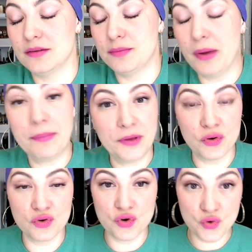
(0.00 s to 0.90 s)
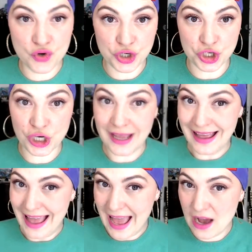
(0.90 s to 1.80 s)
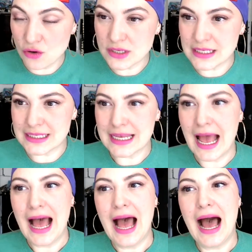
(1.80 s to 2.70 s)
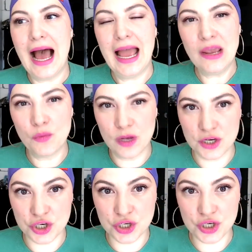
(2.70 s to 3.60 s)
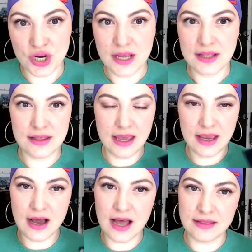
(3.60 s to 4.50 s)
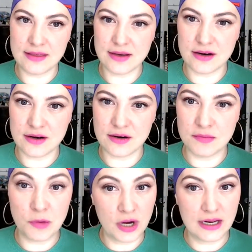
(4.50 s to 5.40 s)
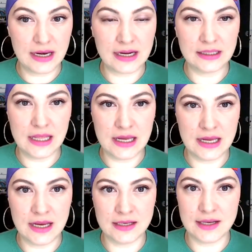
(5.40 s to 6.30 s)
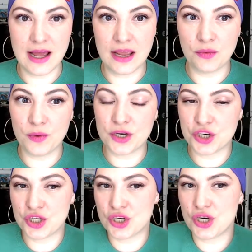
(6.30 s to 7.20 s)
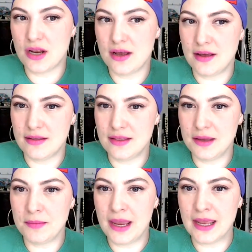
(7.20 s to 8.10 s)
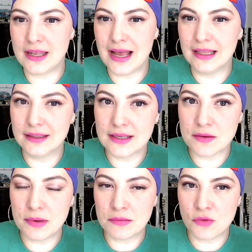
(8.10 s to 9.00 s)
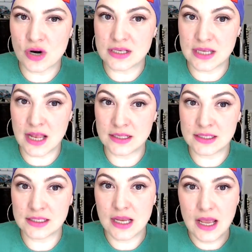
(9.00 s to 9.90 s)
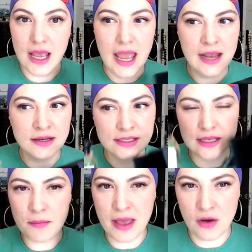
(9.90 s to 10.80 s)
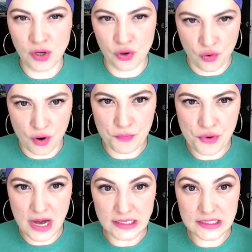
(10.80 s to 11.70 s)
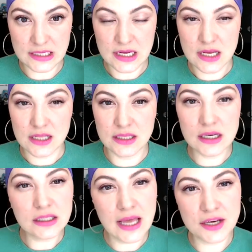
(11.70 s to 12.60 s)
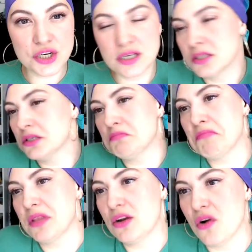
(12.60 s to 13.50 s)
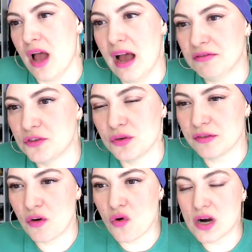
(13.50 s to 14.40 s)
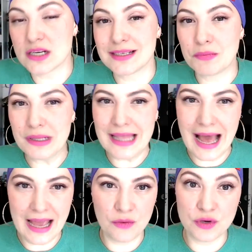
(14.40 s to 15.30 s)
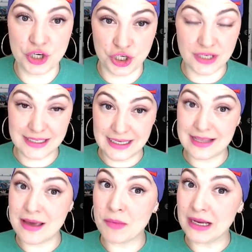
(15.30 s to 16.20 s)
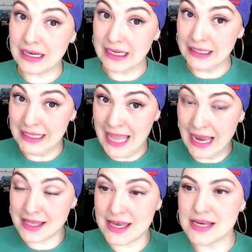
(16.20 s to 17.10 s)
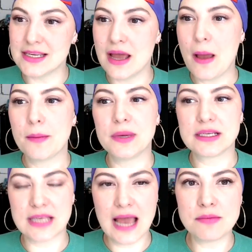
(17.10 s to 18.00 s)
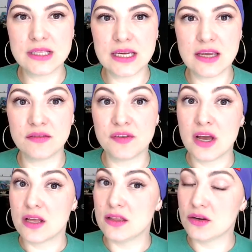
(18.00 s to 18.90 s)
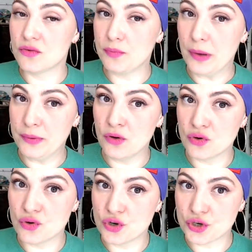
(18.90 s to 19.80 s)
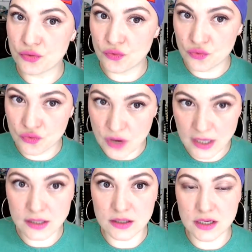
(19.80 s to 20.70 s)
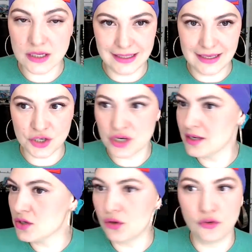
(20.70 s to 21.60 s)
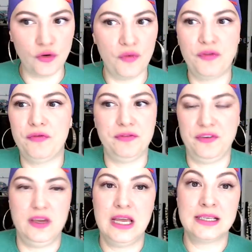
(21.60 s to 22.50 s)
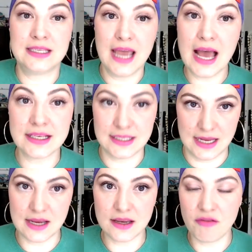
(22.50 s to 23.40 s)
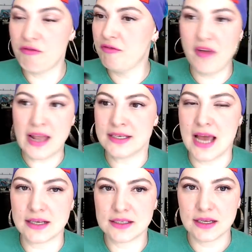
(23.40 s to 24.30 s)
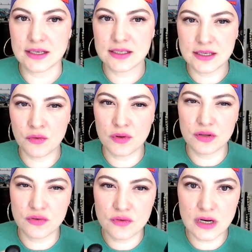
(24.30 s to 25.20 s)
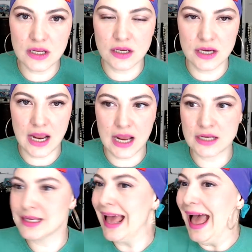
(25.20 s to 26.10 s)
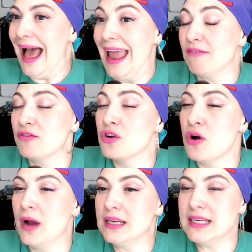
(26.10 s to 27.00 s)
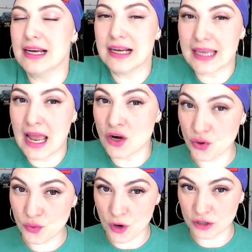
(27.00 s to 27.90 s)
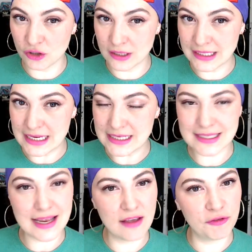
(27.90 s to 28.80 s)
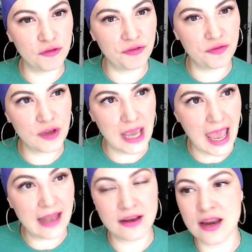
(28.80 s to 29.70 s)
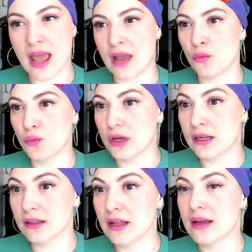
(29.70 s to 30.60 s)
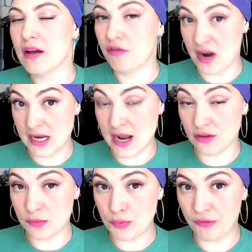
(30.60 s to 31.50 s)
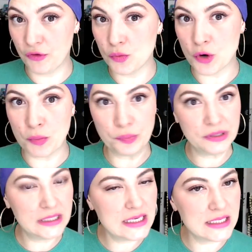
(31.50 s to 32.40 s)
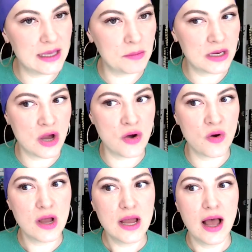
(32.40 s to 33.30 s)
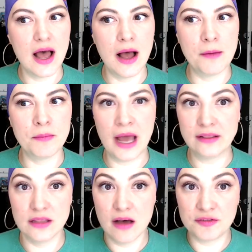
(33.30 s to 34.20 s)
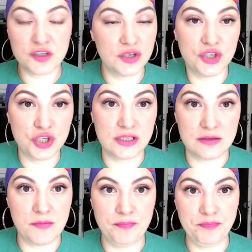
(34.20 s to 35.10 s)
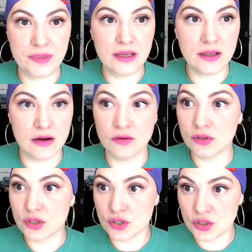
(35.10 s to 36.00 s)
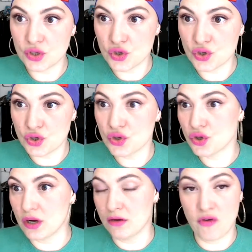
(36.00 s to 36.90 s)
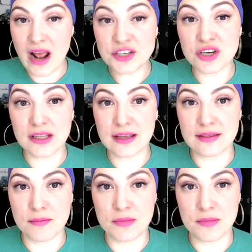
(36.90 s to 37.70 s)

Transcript: Papillon Rouge house. I wish they got their marketing aligned. I wish they made a little bit more sense and somehow incorporate the collections. They don't have to, of course, but I wish to see them connected, because I believe the Papillon Rouge regular collection is also fantastic. Fantastic. It's done with a really good hand. I have no idea, again, who worked on these. If you can and will find out the perfumer, please let me know. I'd love to just, you know, congratulate them.